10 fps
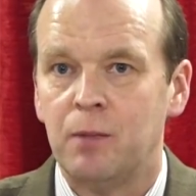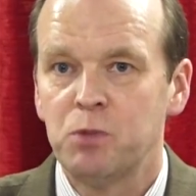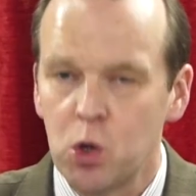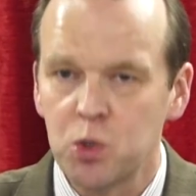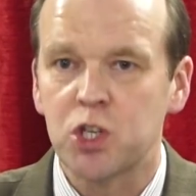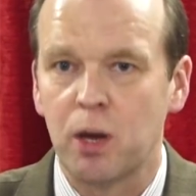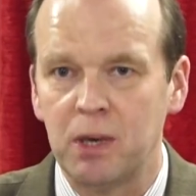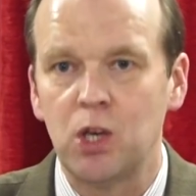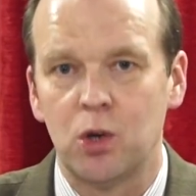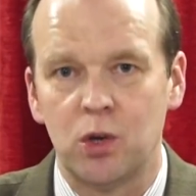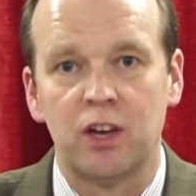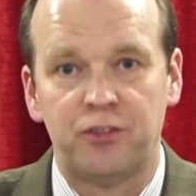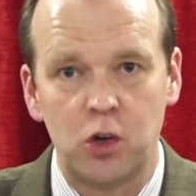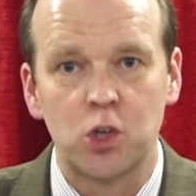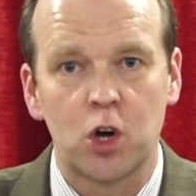You know, some of you in the
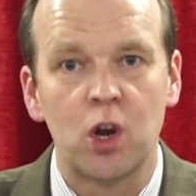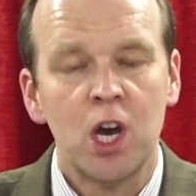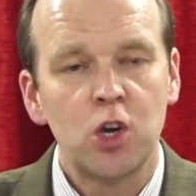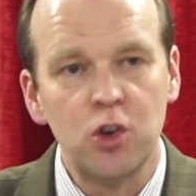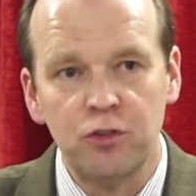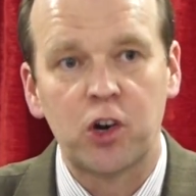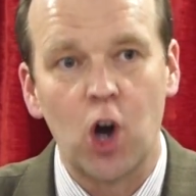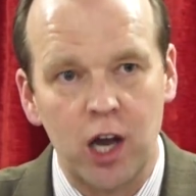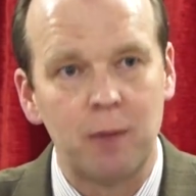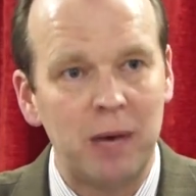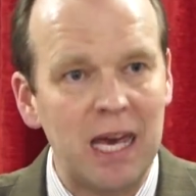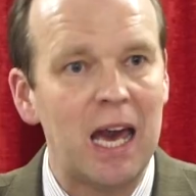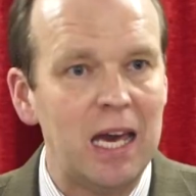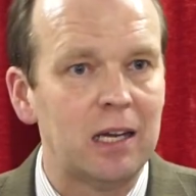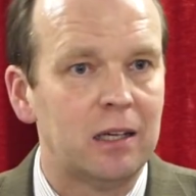future, you've got to be
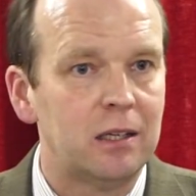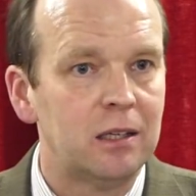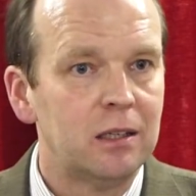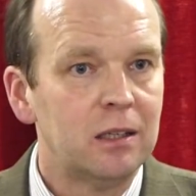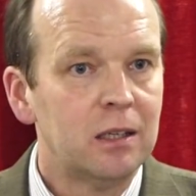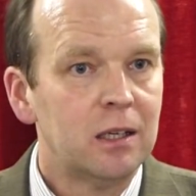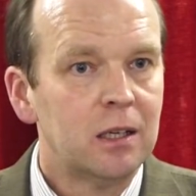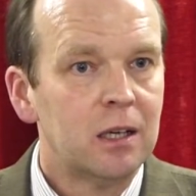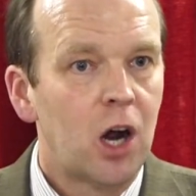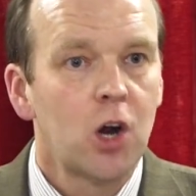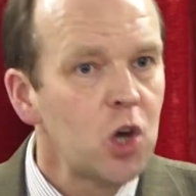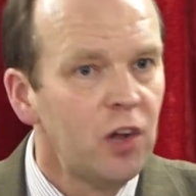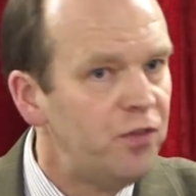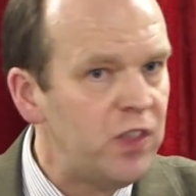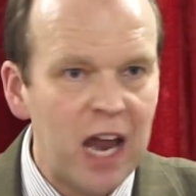hated. Or
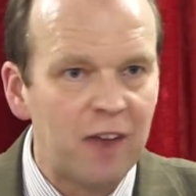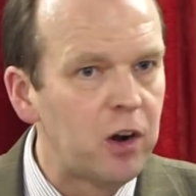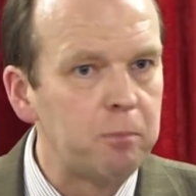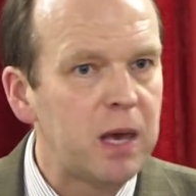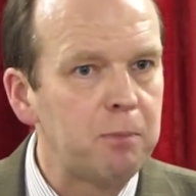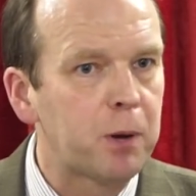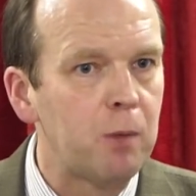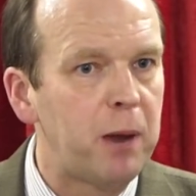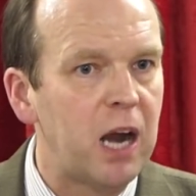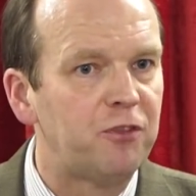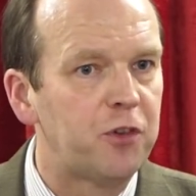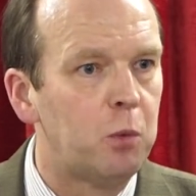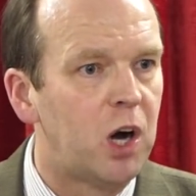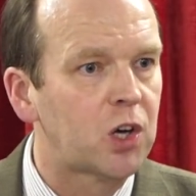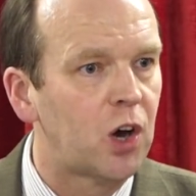you'll never be prepared for
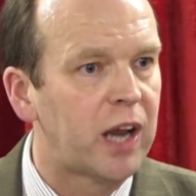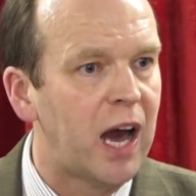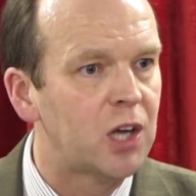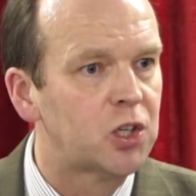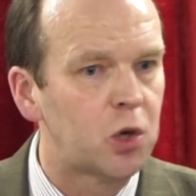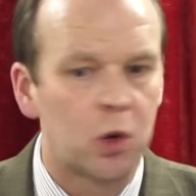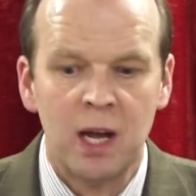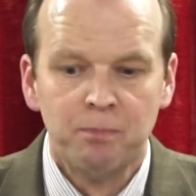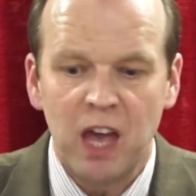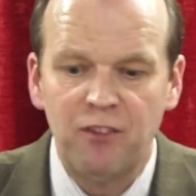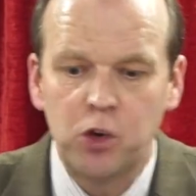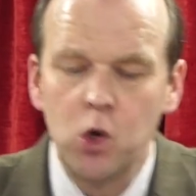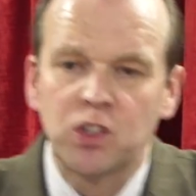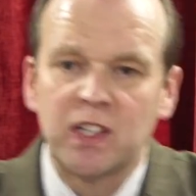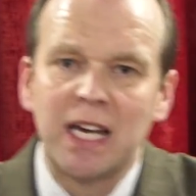what God has you. If
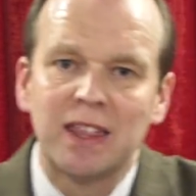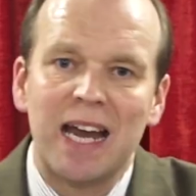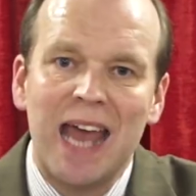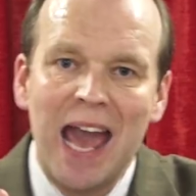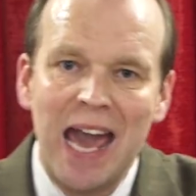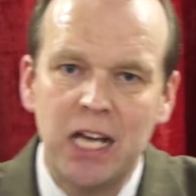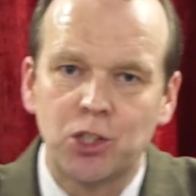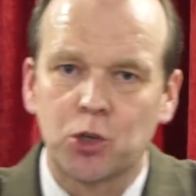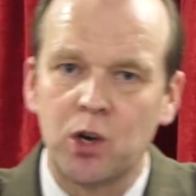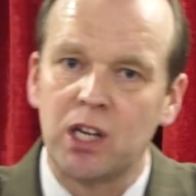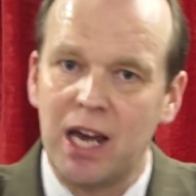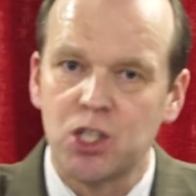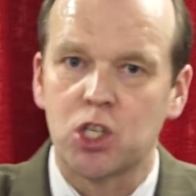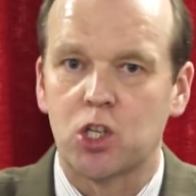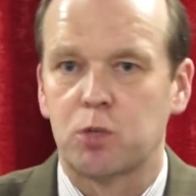you think that hatred
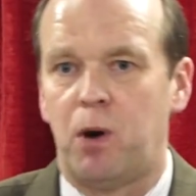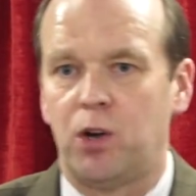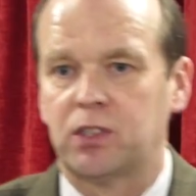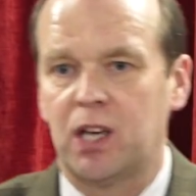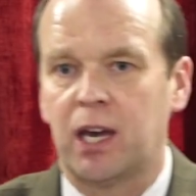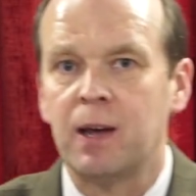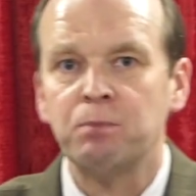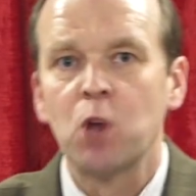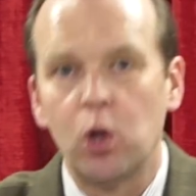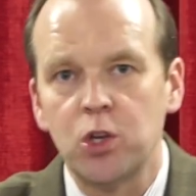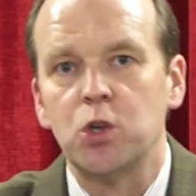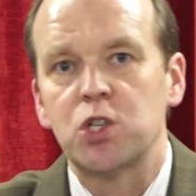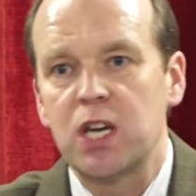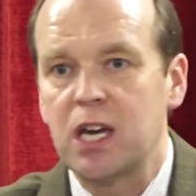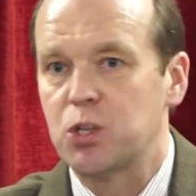is a small thing, all you
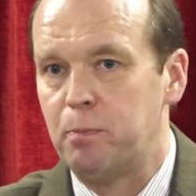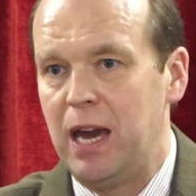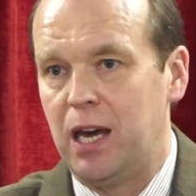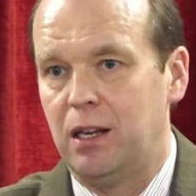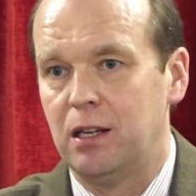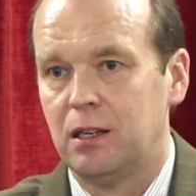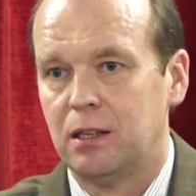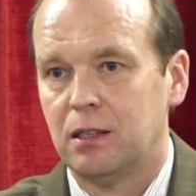see is men.